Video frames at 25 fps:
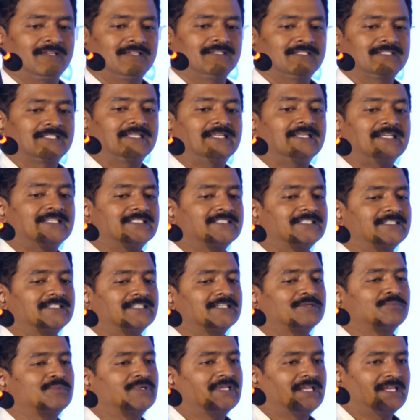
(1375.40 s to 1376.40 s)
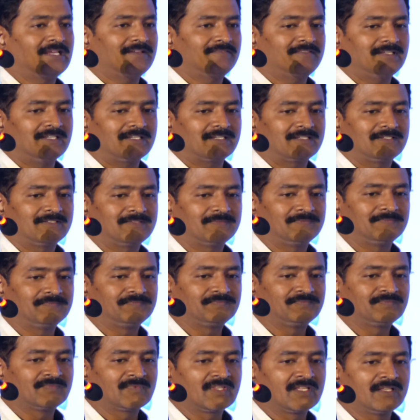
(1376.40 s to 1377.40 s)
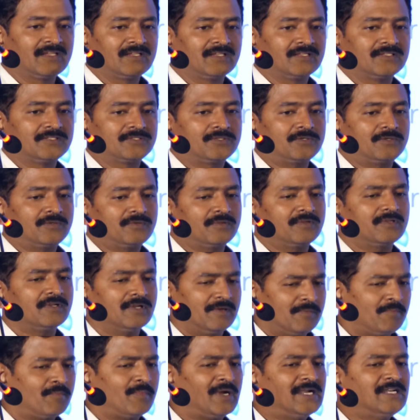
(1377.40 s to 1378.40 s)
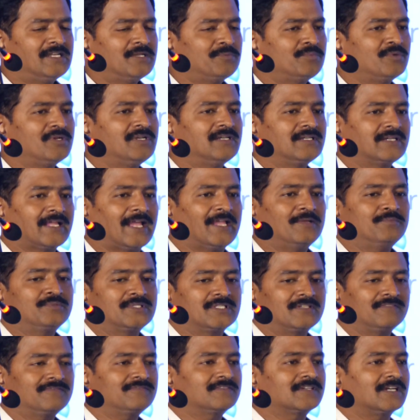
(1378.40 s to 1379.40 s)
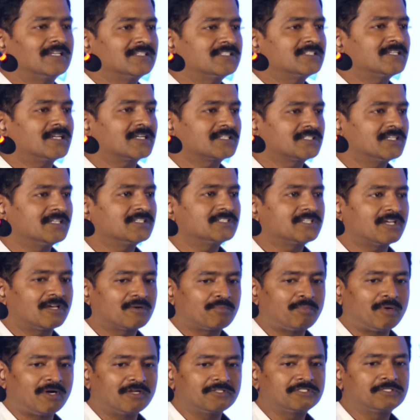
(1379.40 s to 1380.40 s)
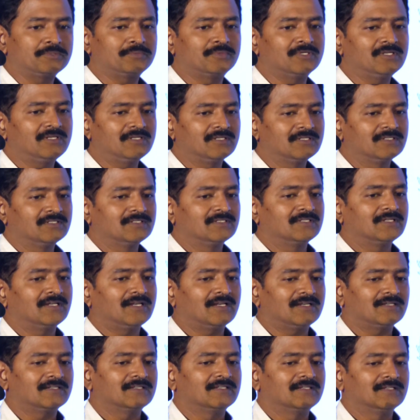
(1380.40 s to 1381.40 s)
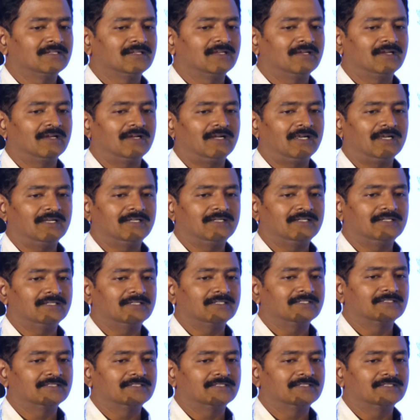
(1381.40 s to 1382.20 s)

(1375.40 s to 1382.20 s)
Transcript: synergetic behavior. So multiple types of constructions are possible, and